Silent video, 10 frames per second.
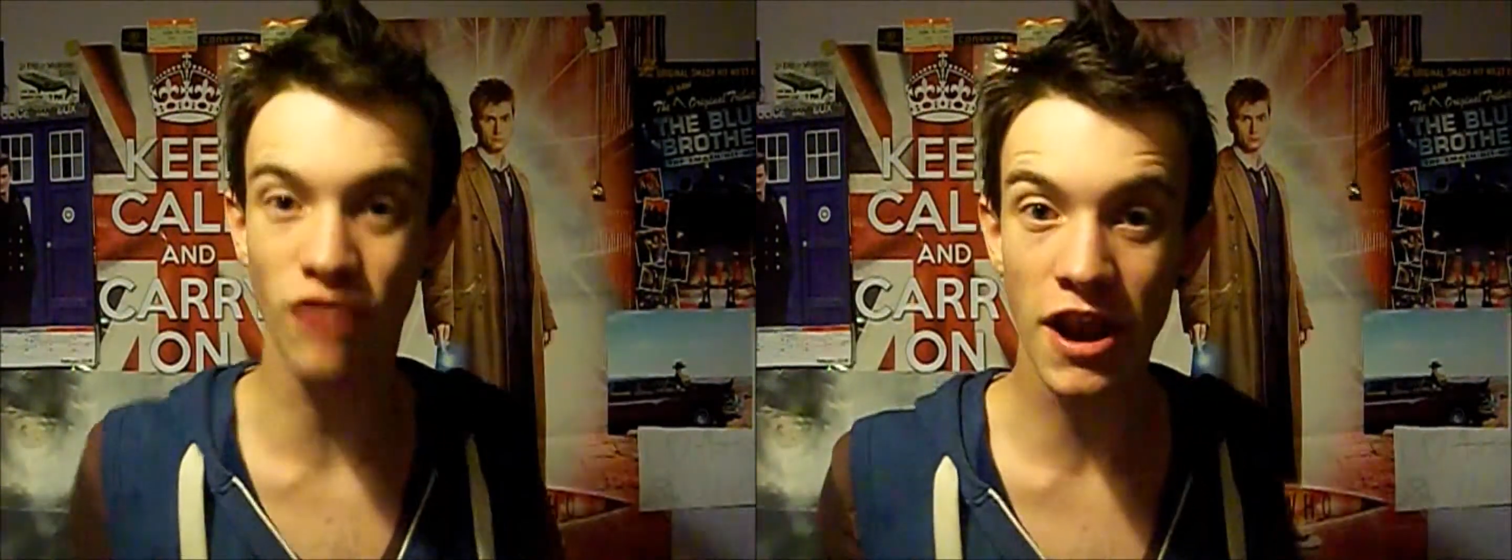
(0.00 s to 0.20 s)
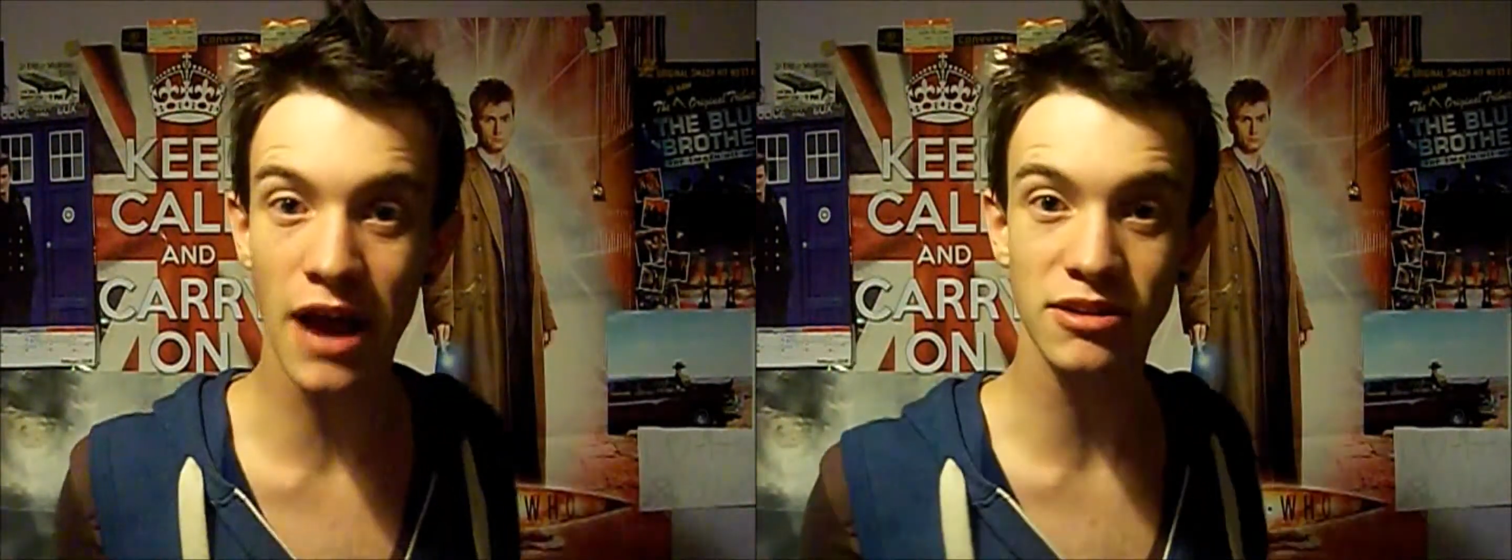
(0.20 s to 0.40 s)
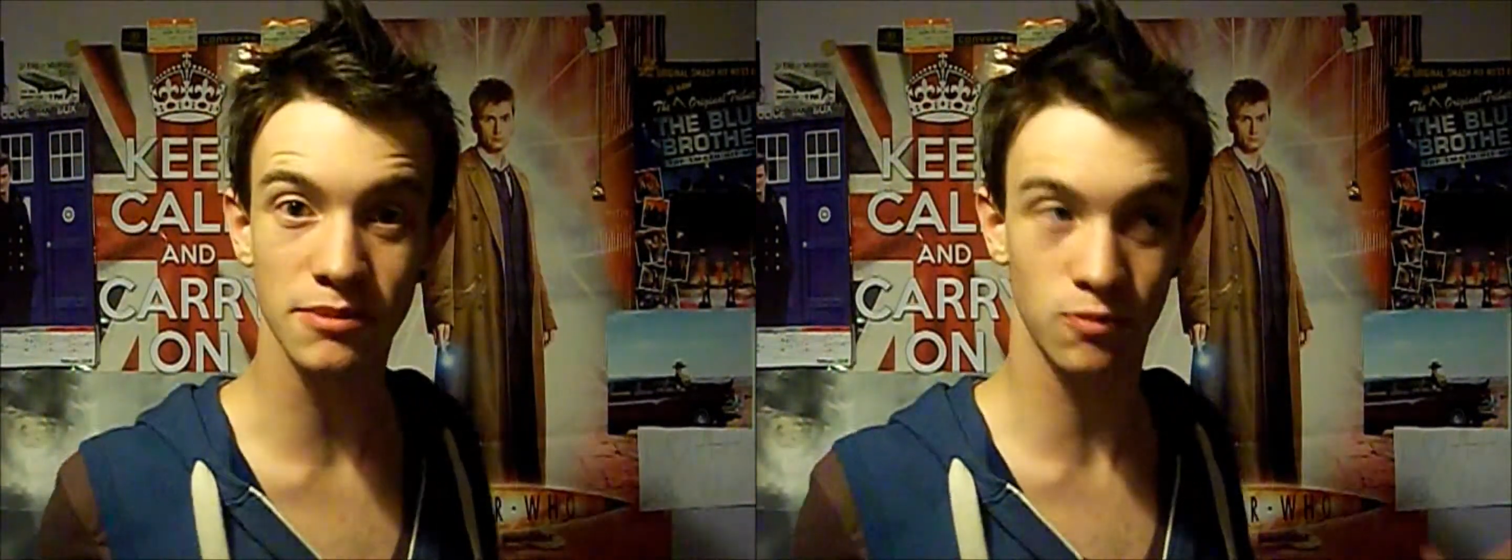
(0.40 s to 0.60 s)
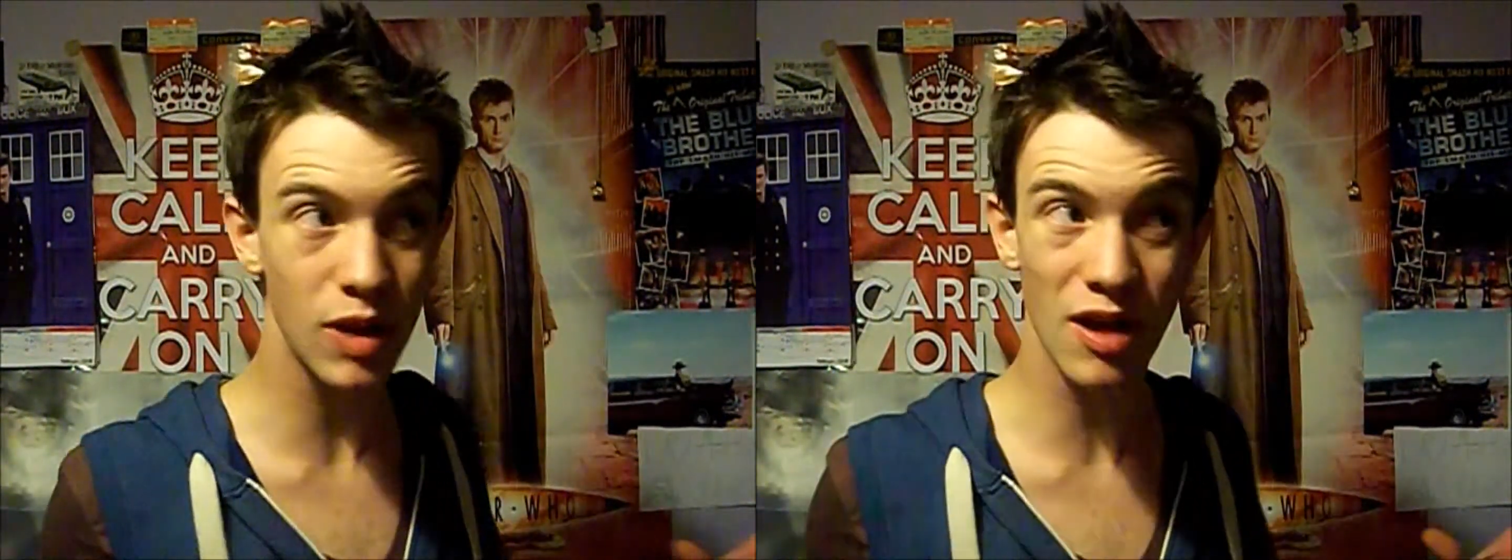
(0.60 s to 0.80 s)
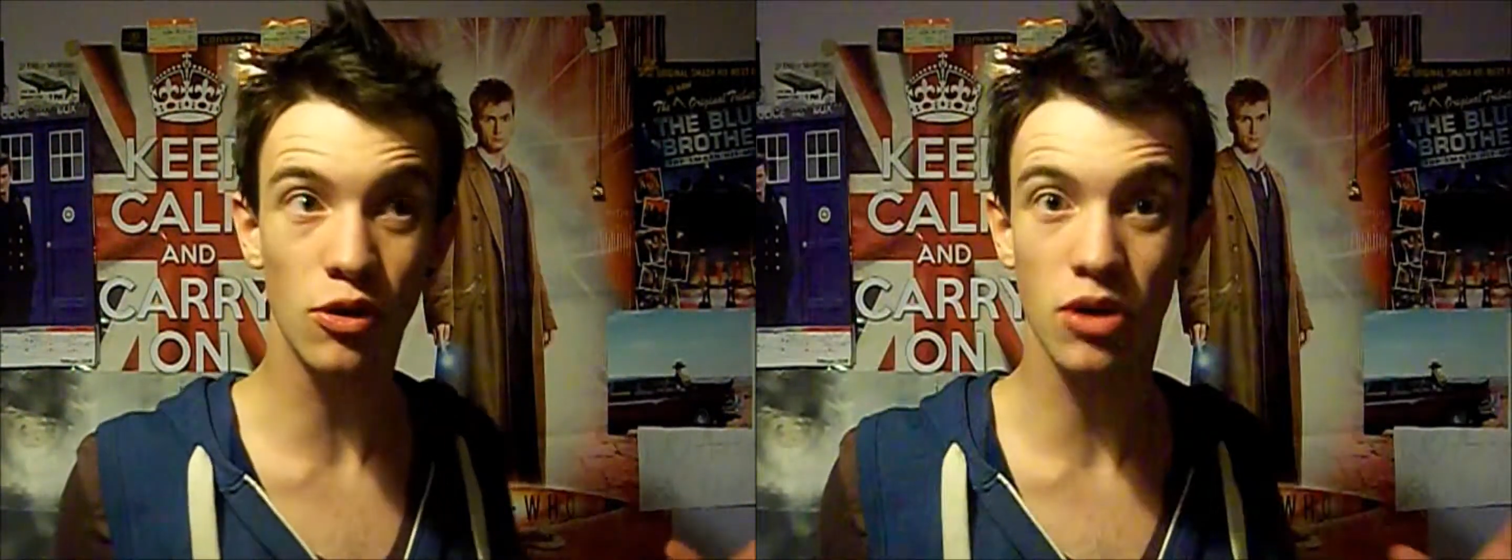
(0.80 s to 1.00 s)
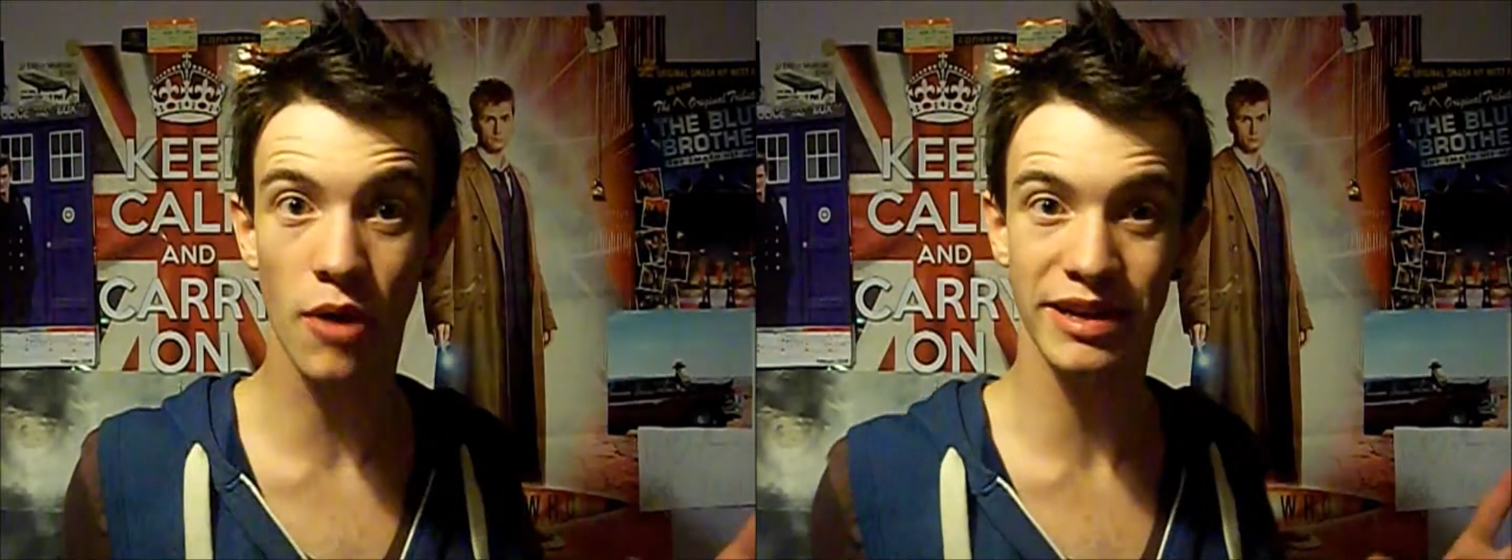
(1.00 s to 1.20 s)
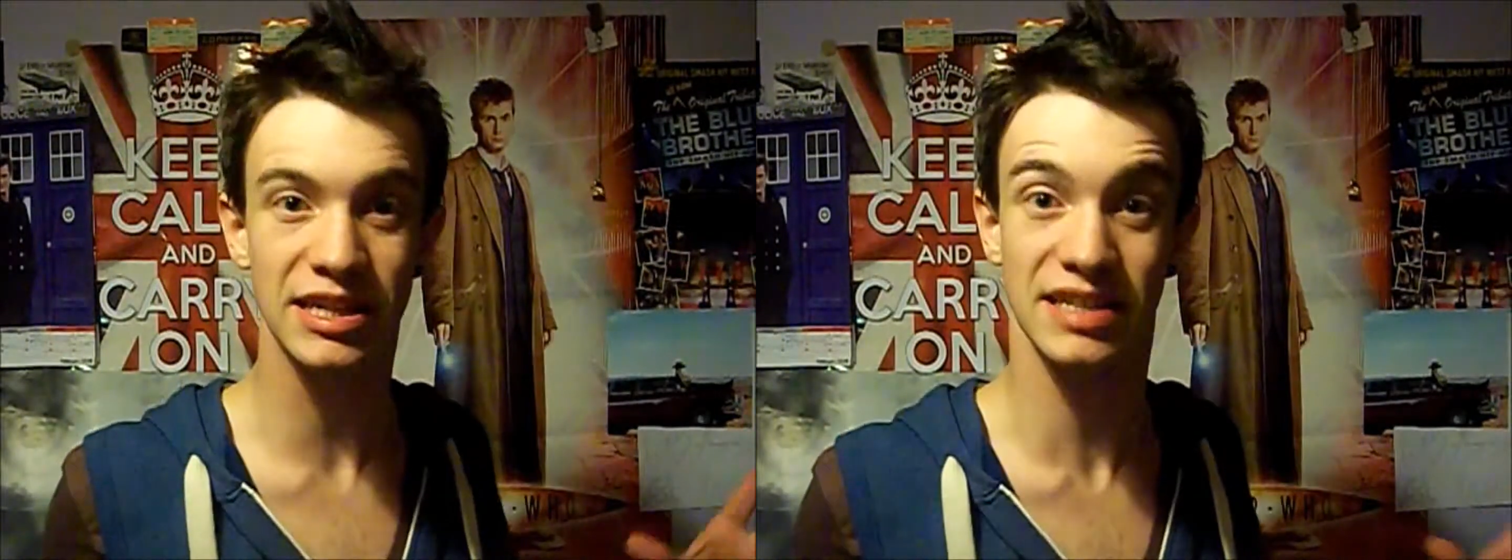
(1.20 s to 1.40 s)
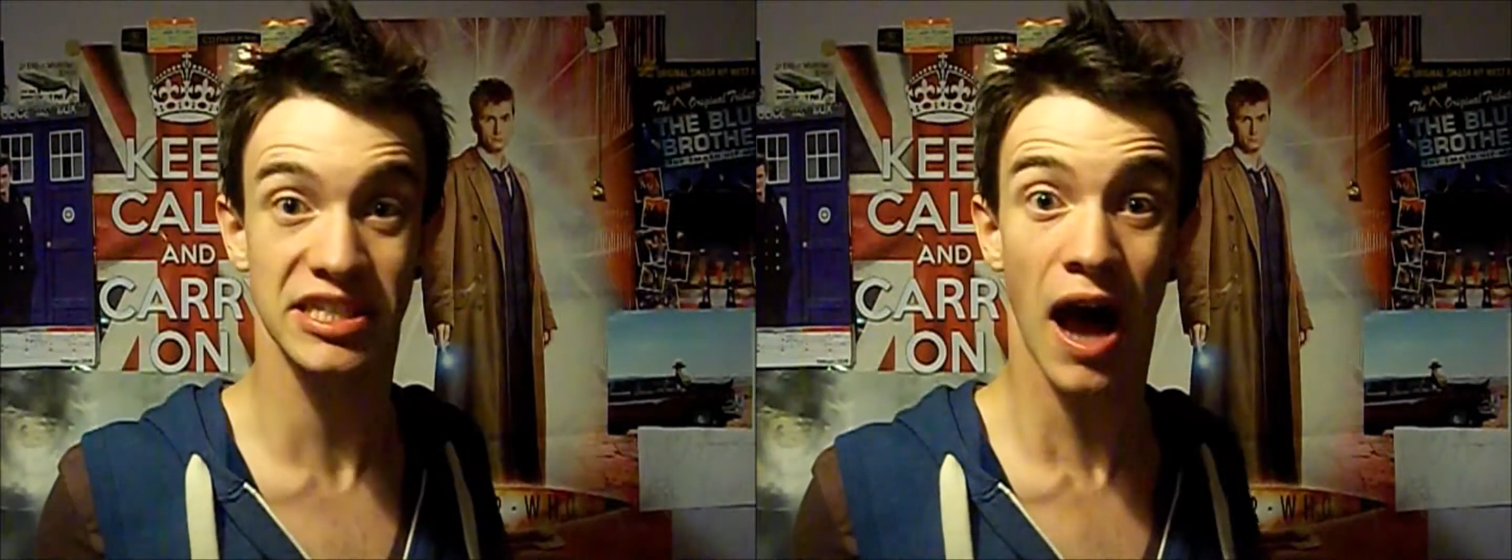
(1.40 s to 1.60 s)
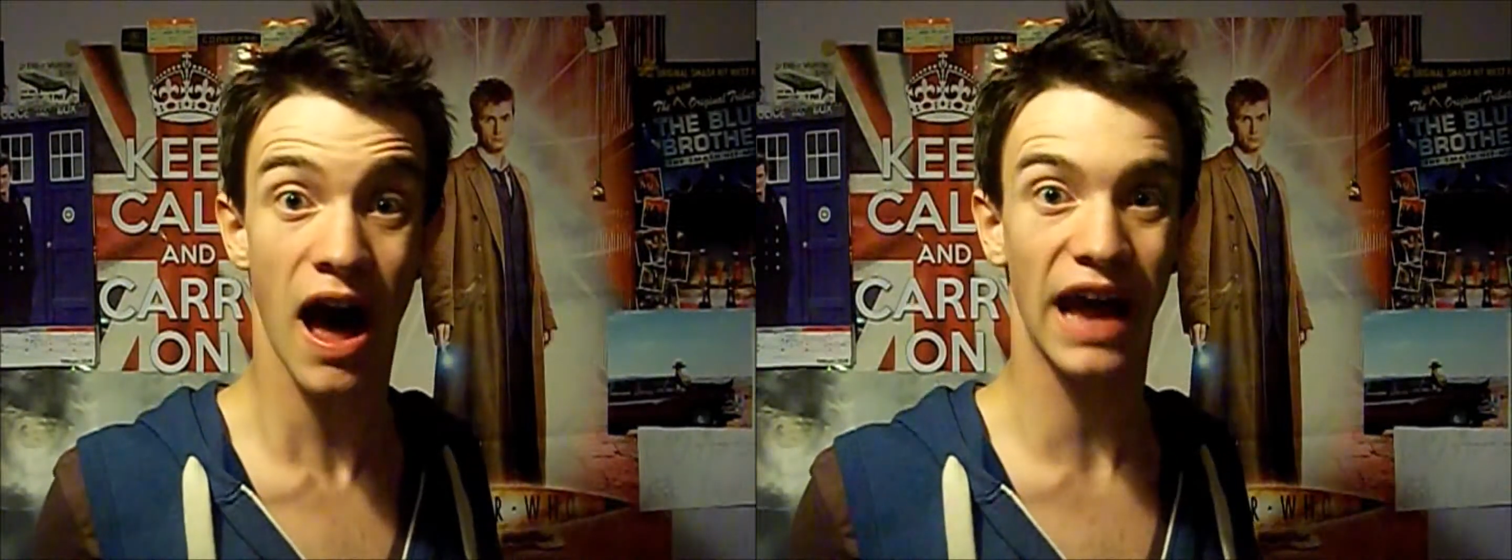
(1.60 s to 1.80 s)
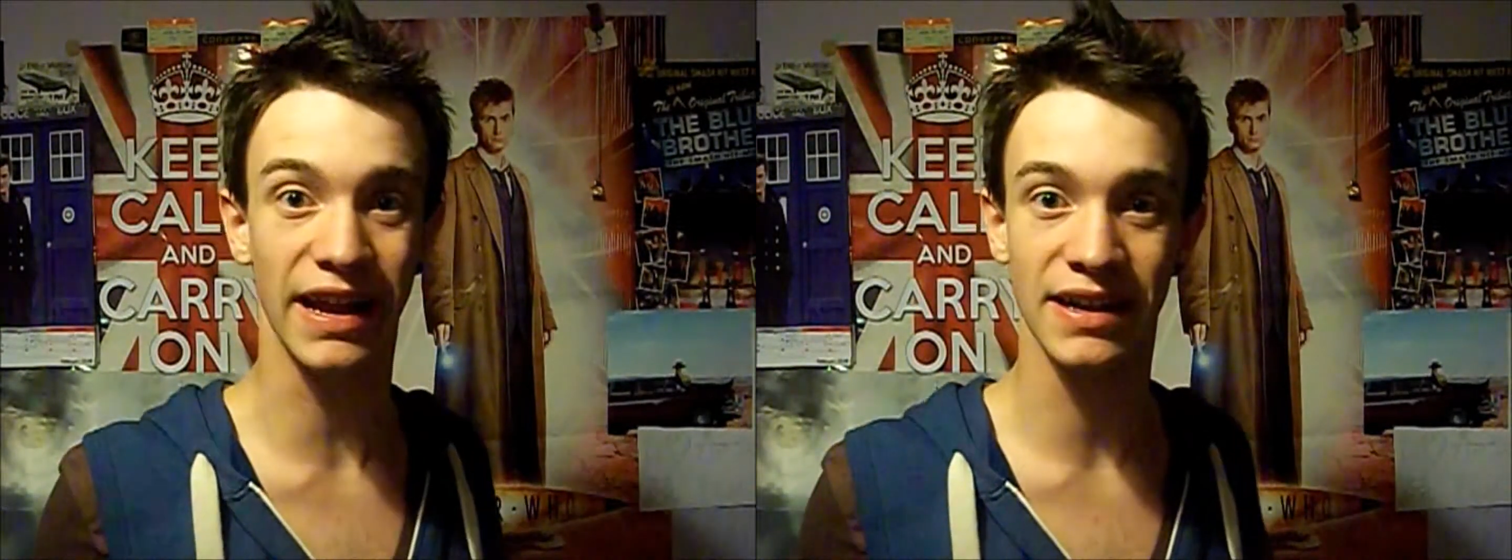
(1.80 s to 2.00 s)
run out and we're all going to
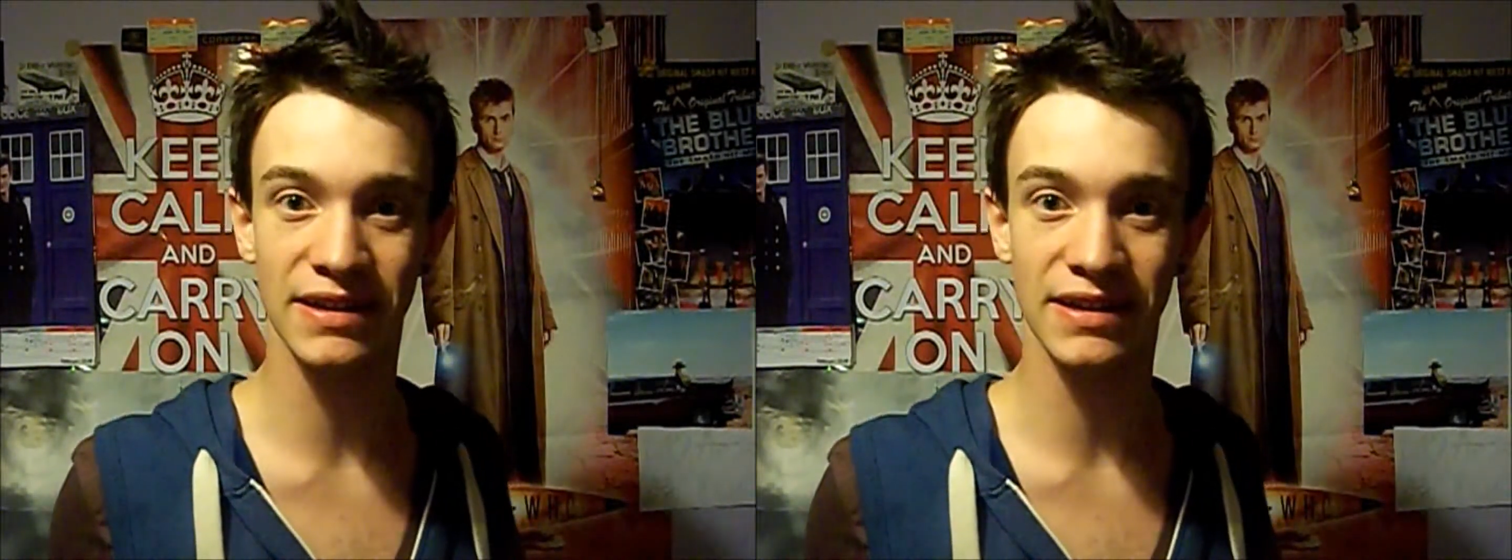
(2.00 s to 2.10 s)
die.